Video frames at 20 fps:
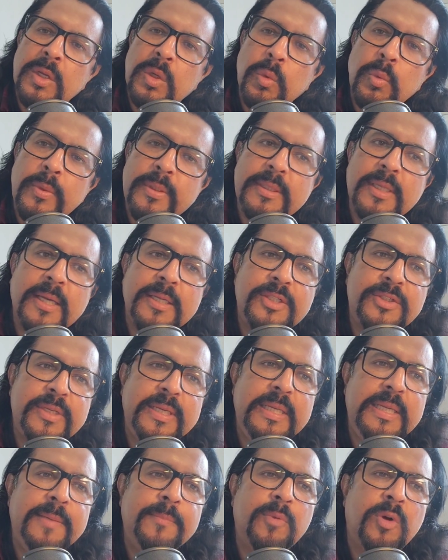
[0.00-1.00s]
with a
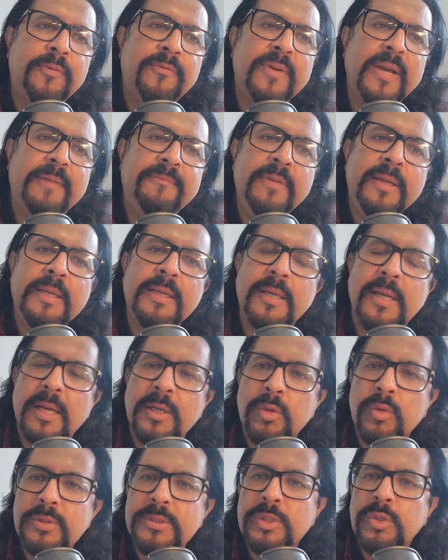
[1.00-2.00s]
dream of having a
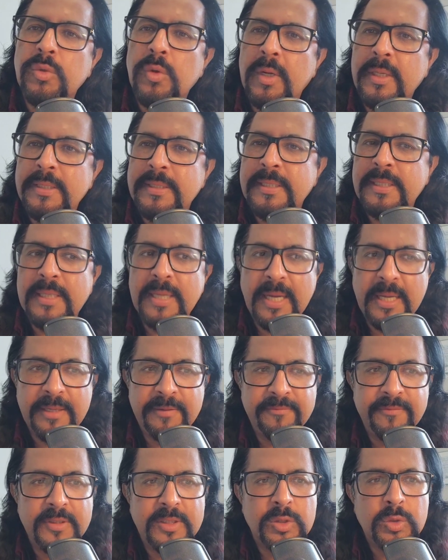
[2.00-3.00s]
good quality
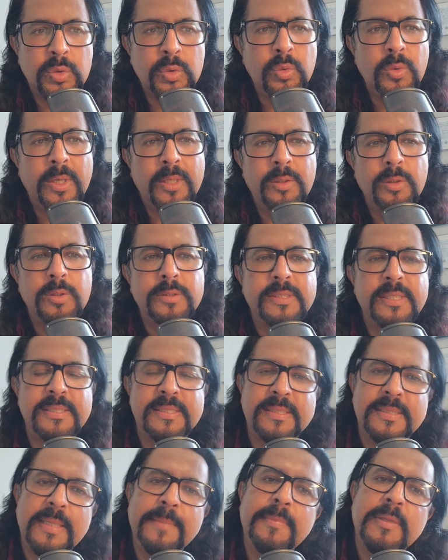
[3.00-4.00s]
life through a good
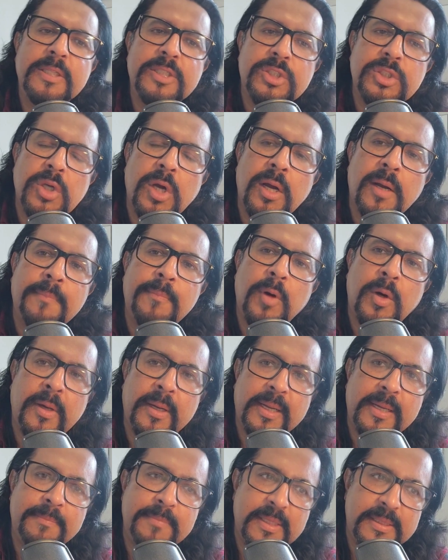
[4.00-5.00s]
stable job or
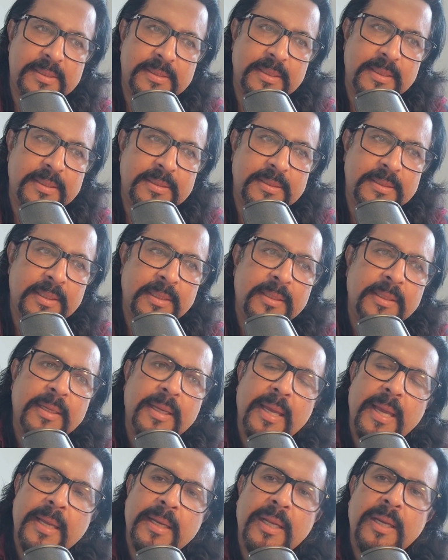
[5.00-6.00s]
a business,
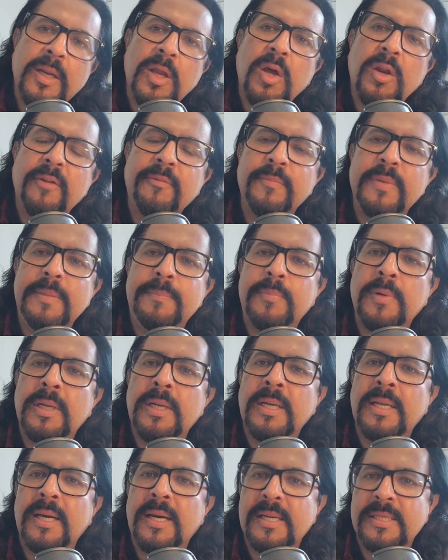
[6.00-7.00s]
and a lot of
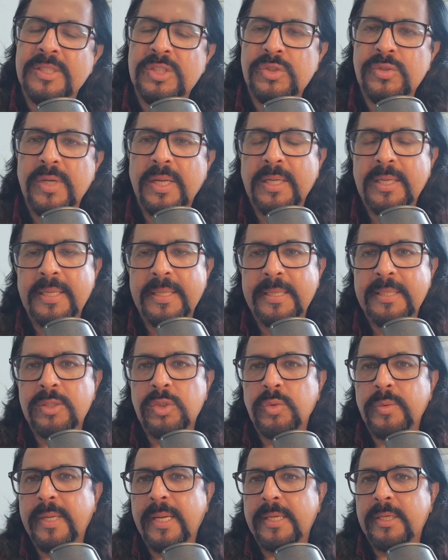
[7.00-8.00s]
people are struggling
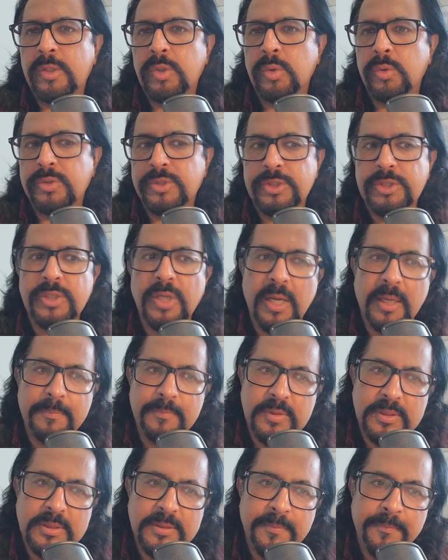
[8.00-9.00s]
to get those
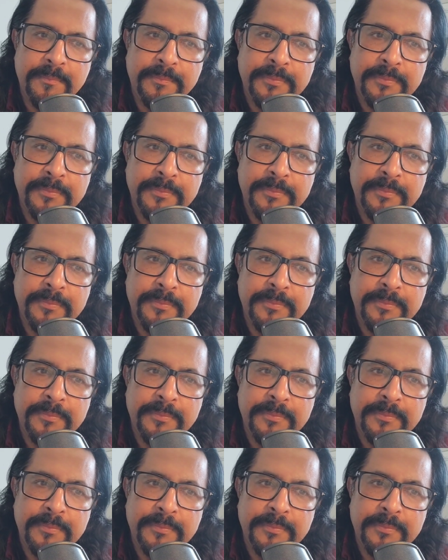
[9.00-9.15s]
jobs.